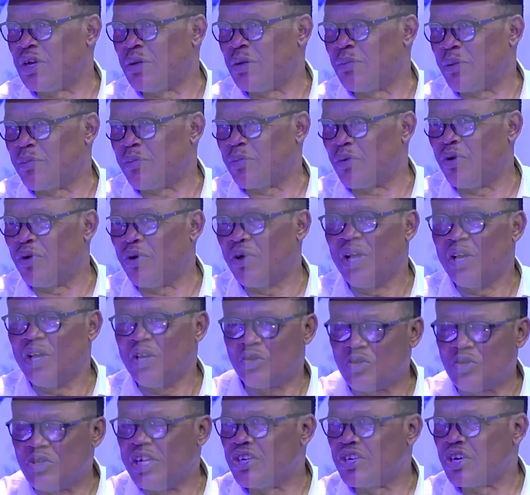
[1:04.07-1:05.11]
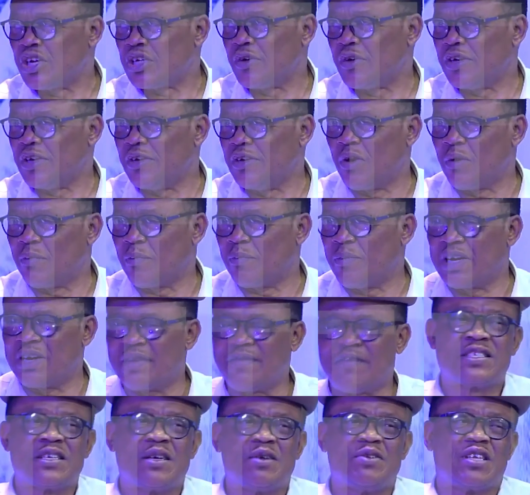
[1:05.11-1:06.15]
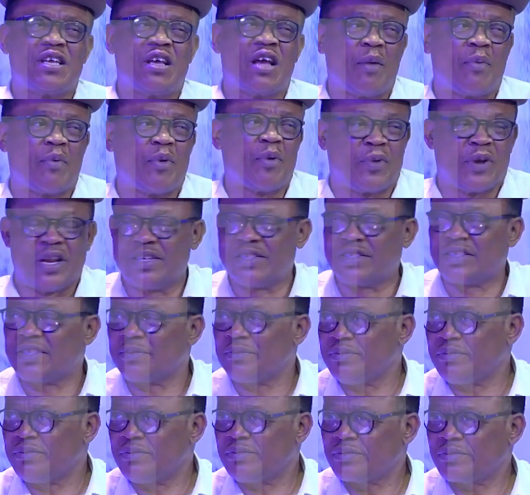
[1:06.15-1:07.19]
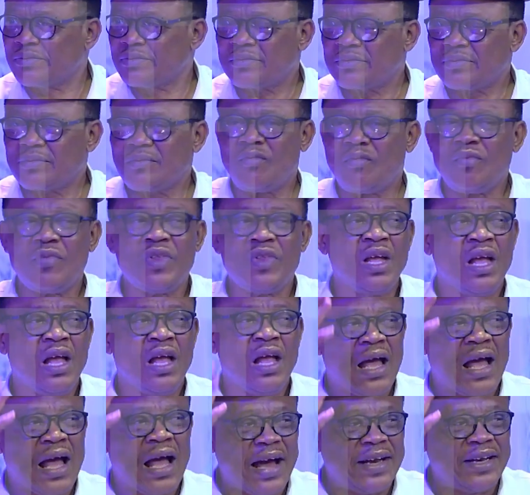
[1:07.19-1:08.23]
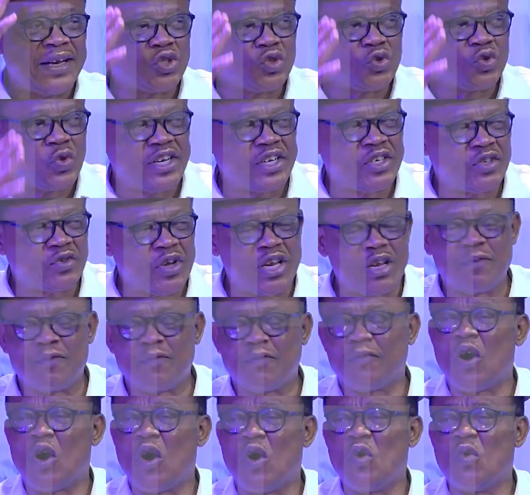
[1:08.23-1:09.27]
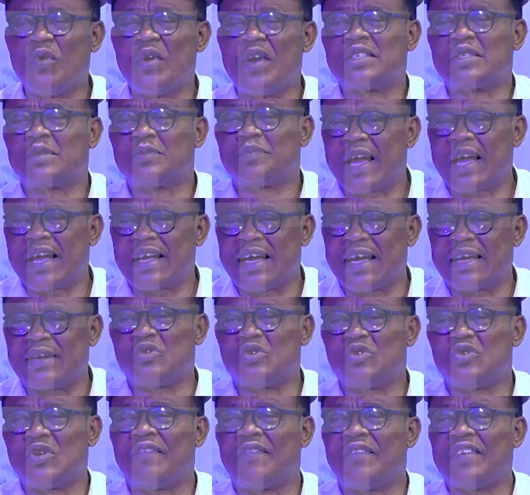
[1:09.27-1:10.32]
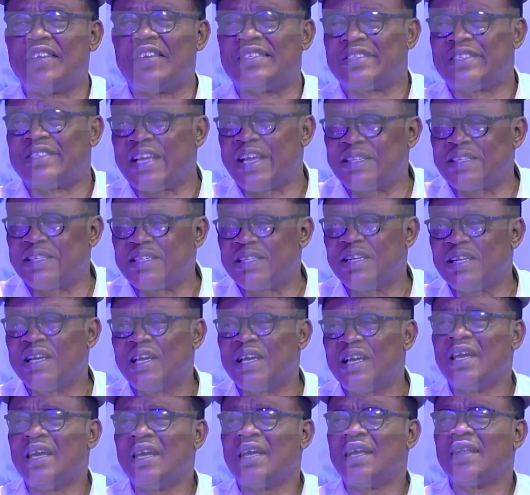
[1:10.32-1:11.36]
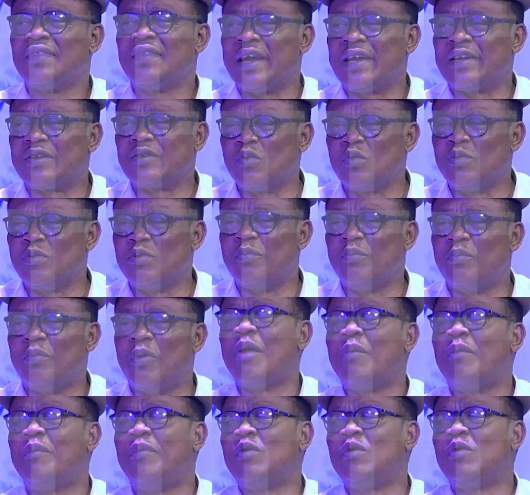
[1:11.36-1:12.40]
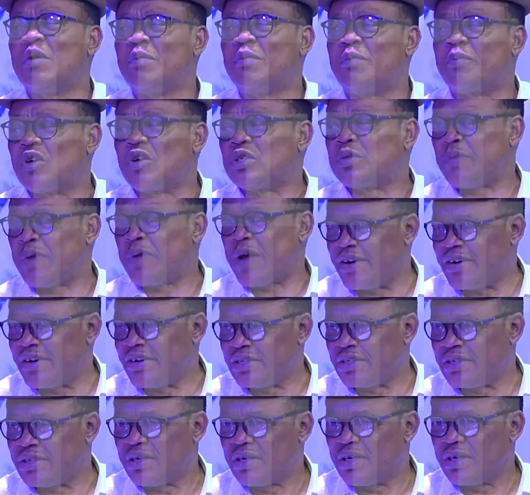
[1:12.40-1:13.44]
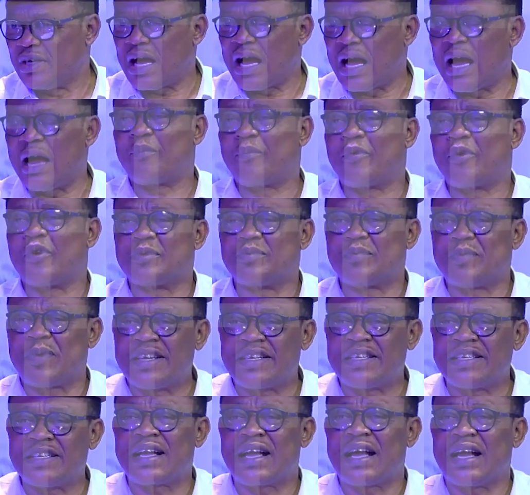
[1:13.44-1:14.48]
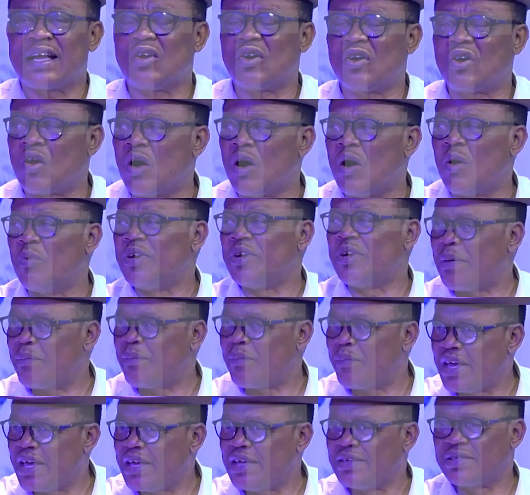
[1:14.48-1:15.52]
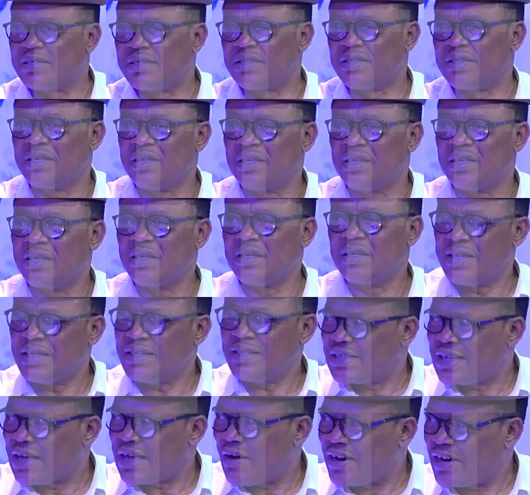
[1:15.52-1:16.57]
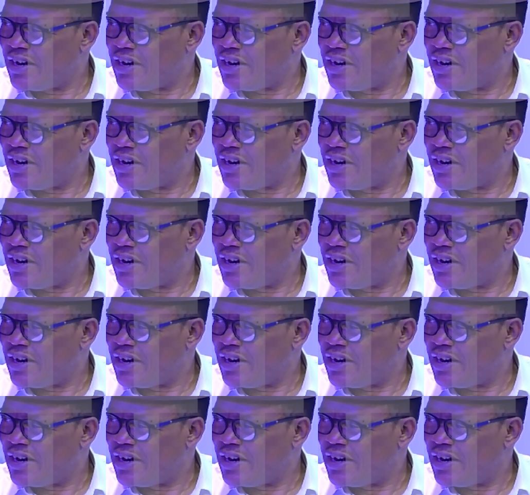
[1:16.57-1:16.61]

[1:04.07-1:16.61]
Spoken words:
people, too dangerous for development. River State is a happy place. And in 2024, we expect that we should have a state that will be bubbling with prosperity. And prosperity cannot come without peace. This is our